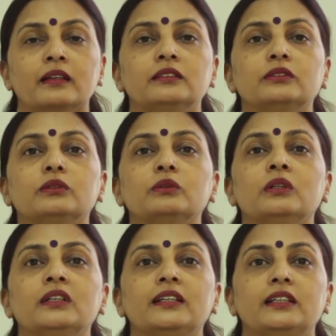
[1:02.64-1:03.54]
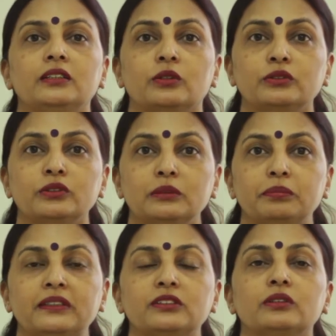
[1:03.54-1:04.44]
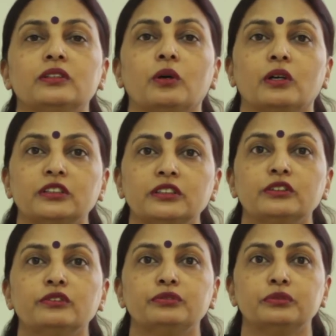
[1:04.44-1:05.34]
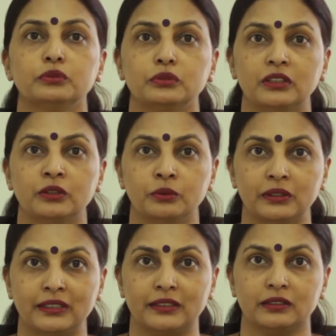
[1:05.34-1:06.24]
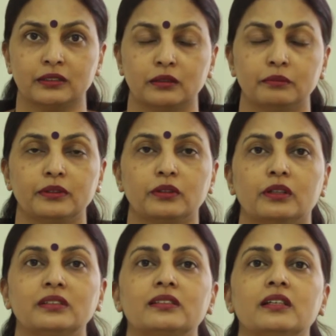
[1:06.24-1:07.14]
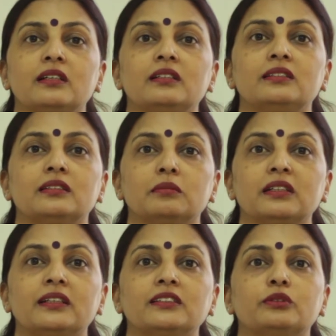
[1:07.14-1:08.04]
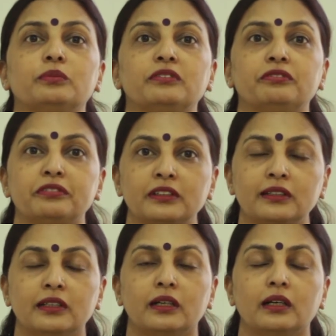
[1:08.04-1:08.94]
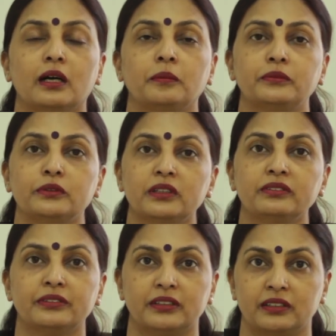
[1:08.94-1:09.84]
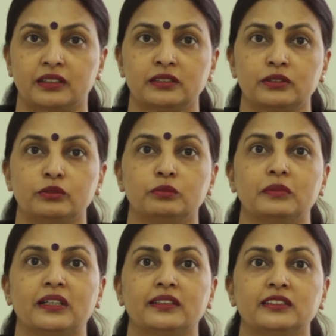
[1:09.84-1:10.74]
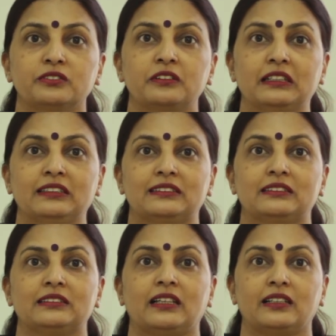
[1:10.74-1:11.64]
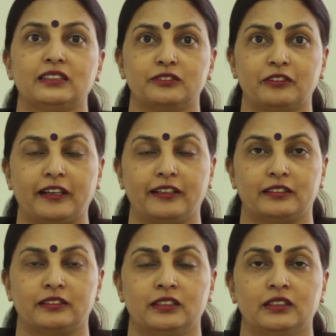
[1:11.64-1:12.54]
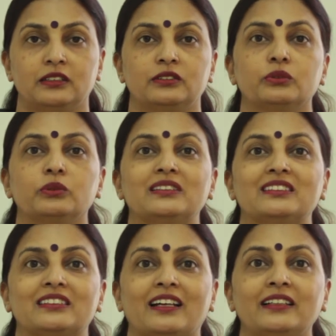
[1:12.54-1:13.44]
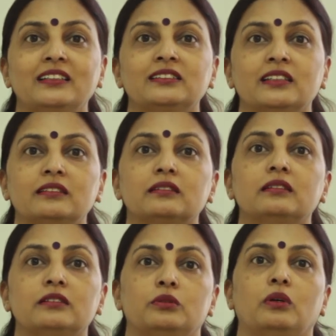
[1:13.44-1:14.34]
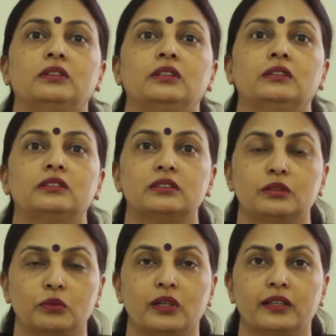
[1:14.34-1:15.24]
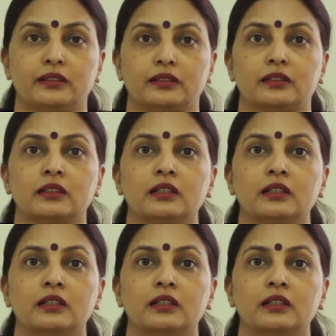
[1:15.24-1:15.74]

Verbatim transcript: So it also depends on quantity of food you eat, because stomach has to be filled up to the fundus to make us feel satisfied. So the satiety center is not stimulated.